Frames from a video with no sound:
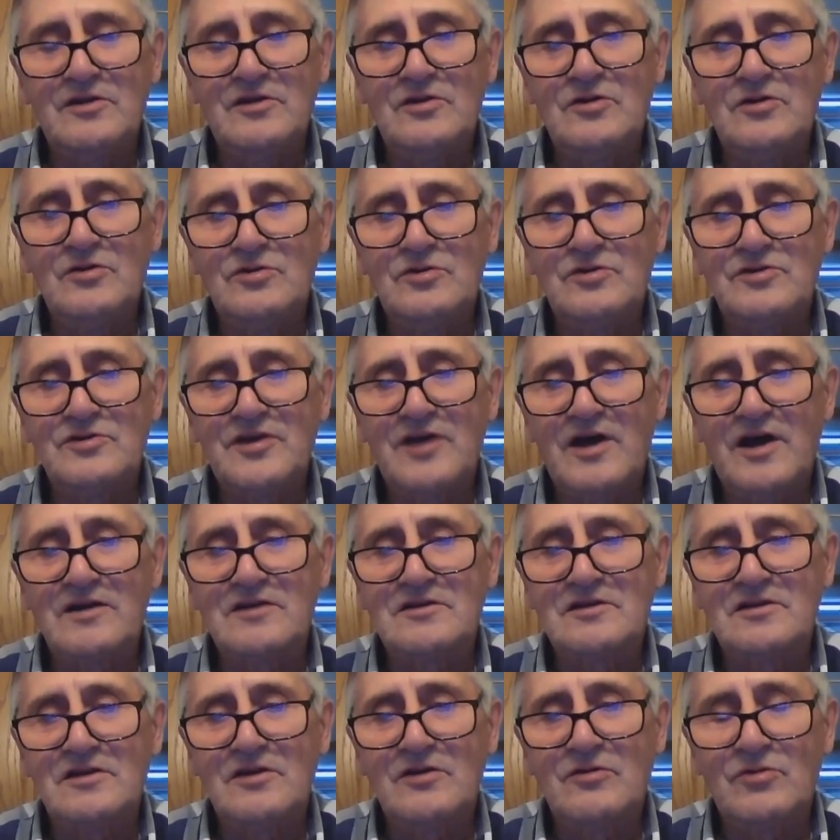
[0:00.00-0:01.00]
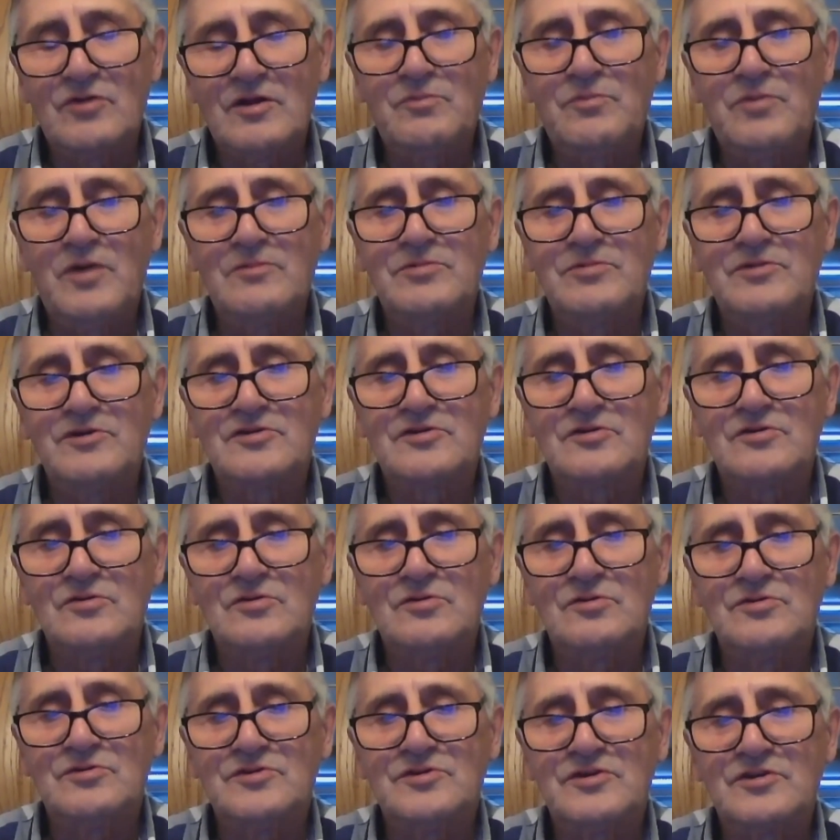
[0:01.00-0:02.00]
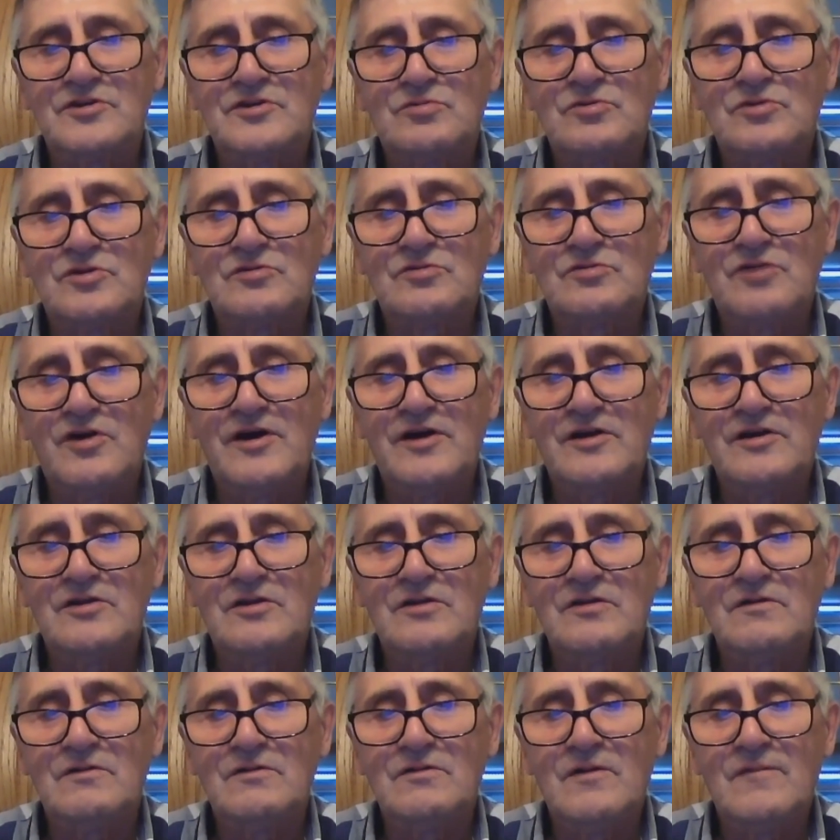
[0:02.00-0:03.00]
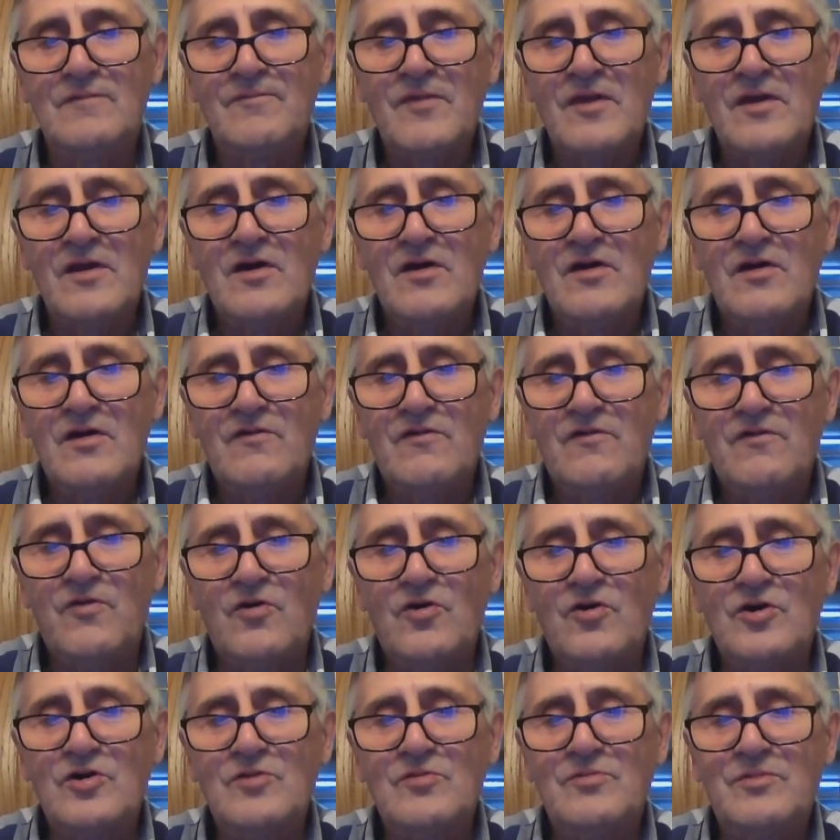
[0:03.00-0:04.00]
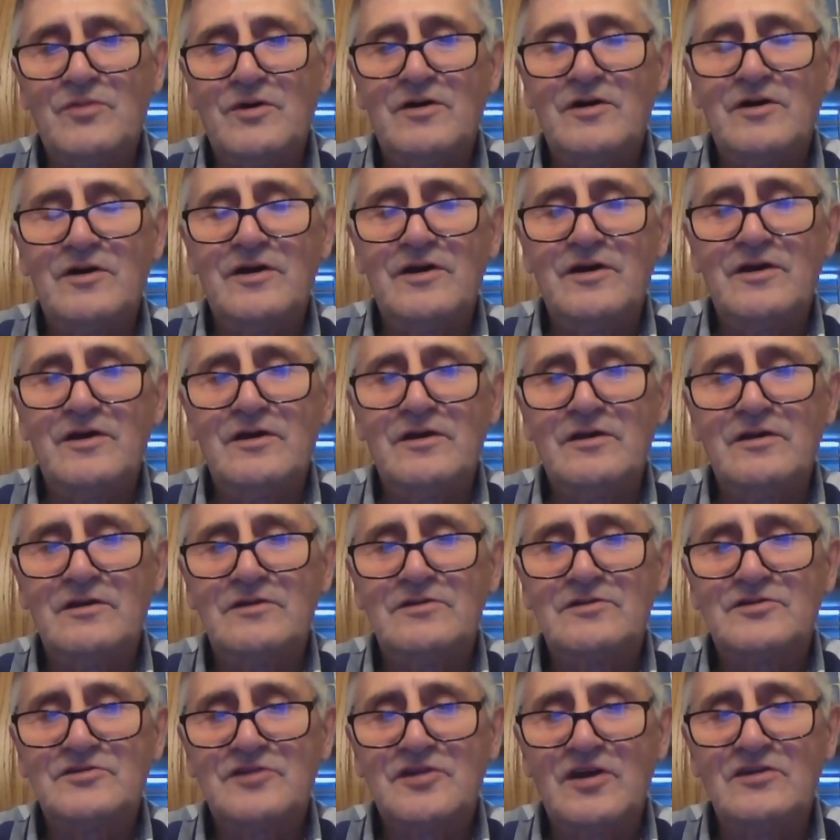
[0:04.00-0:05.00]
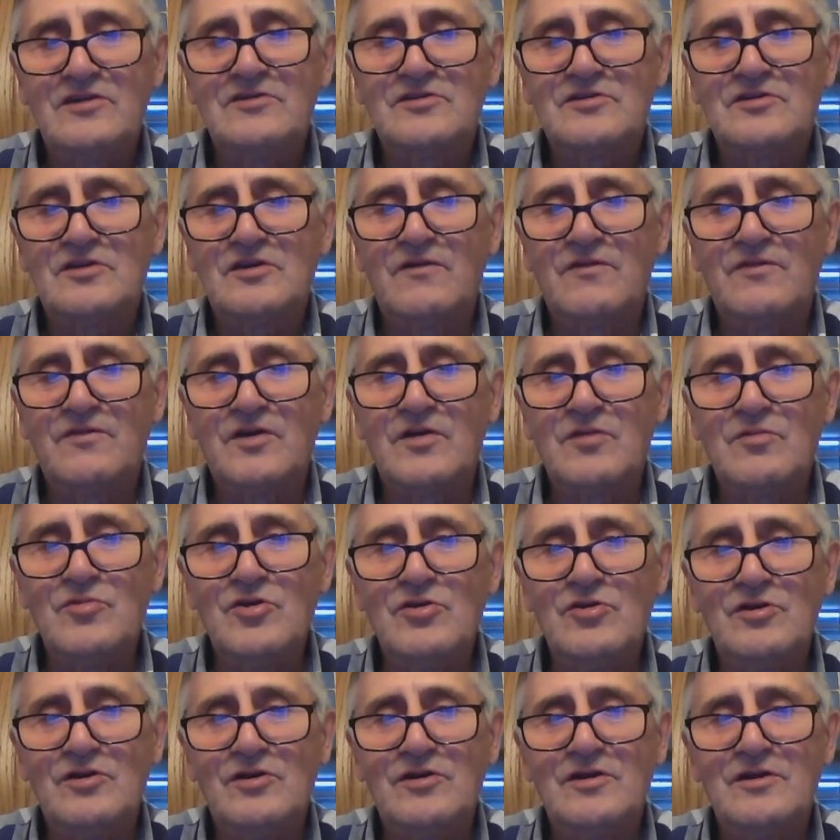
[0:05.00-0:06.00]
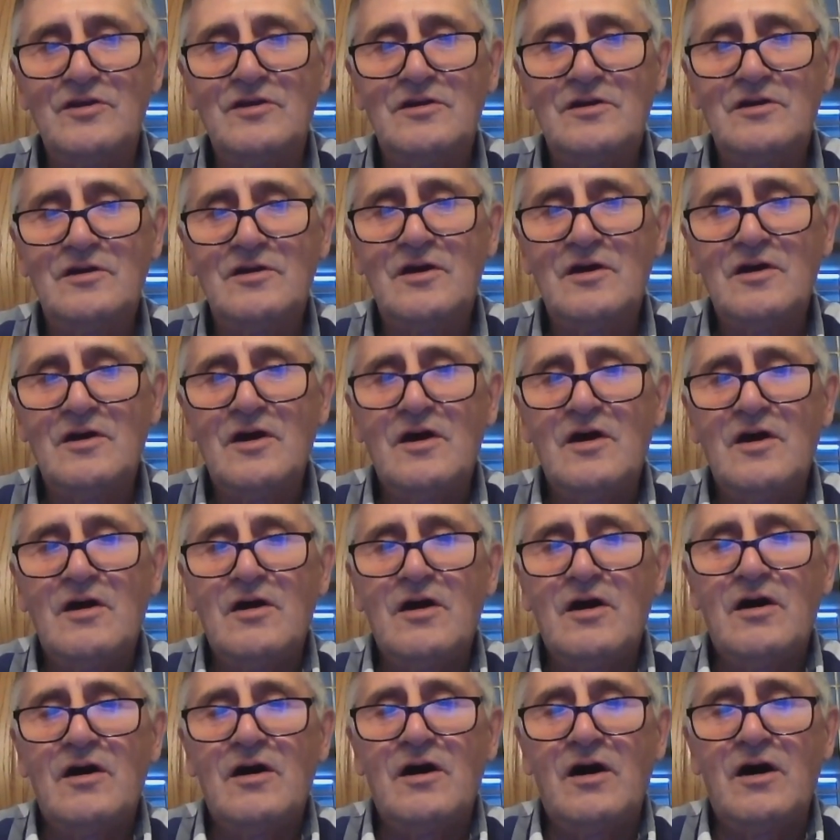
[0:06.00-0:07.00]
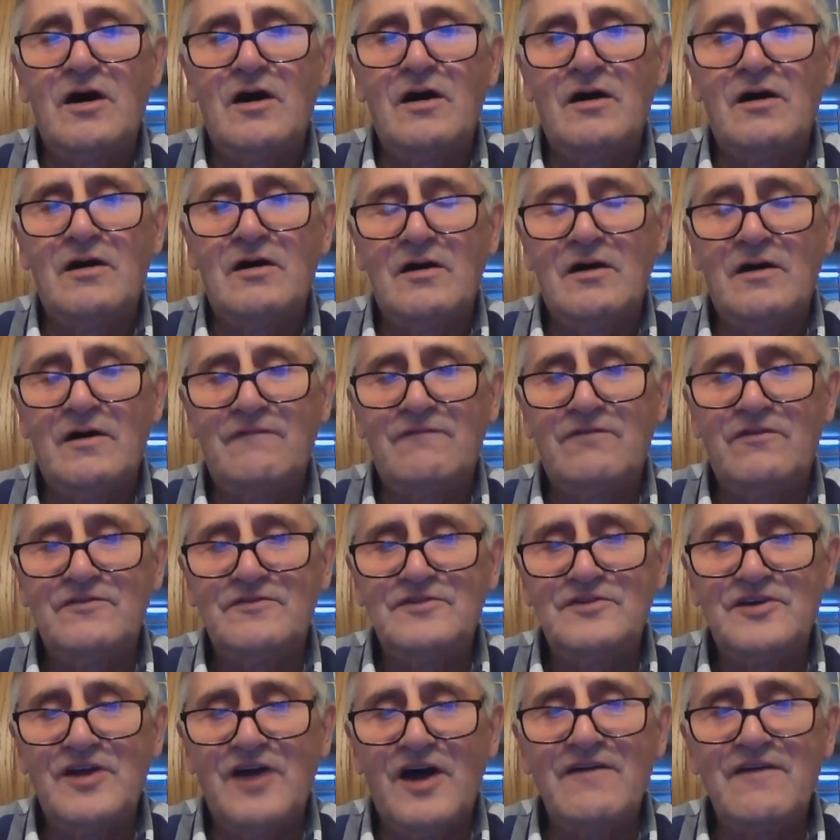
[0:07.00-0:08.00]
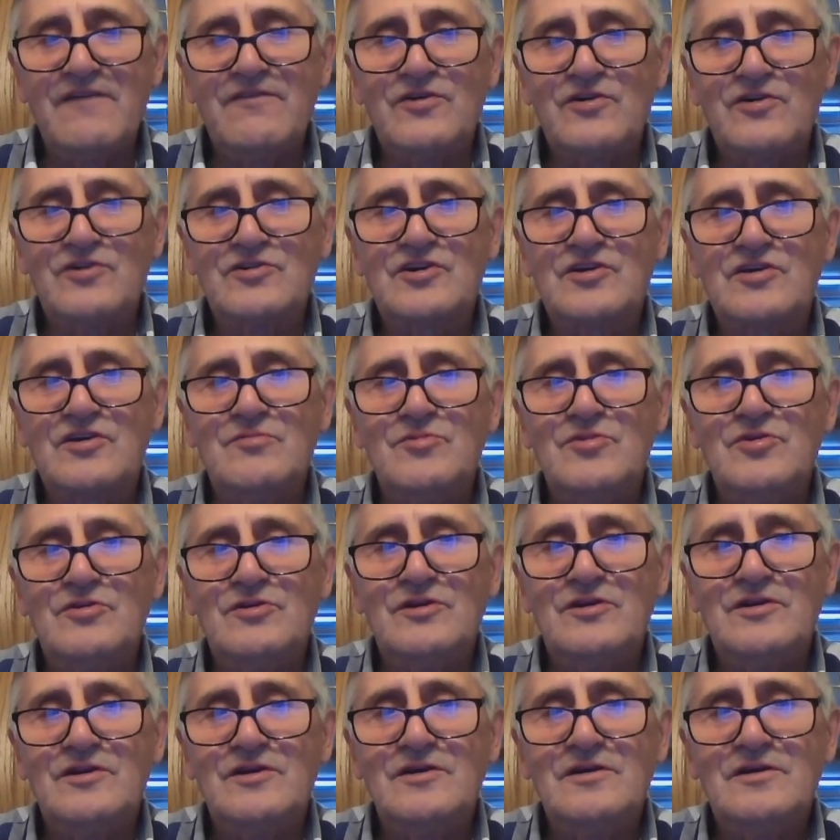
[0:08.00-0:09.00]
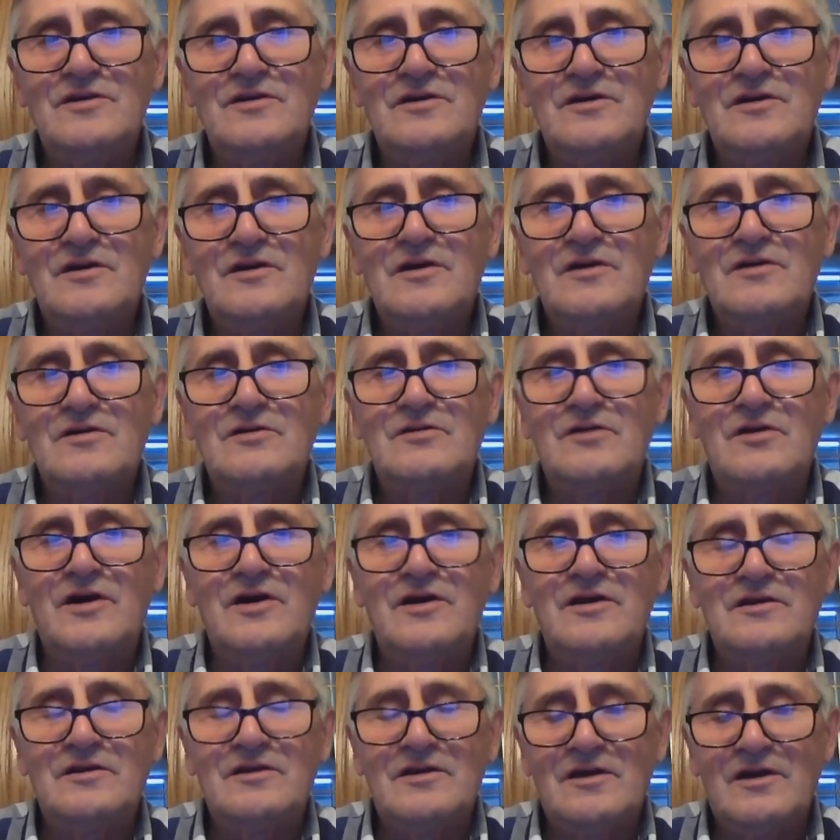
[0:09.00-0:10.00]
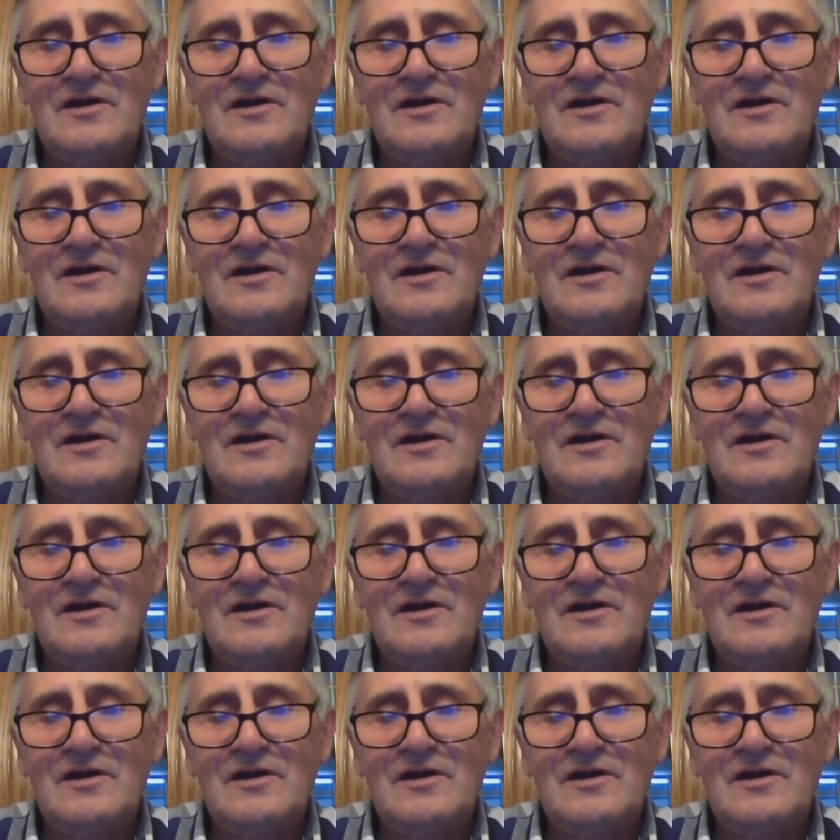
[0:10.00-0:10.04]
to do is actually with public schools is we're trying to form a sense of community, a diverse community, right?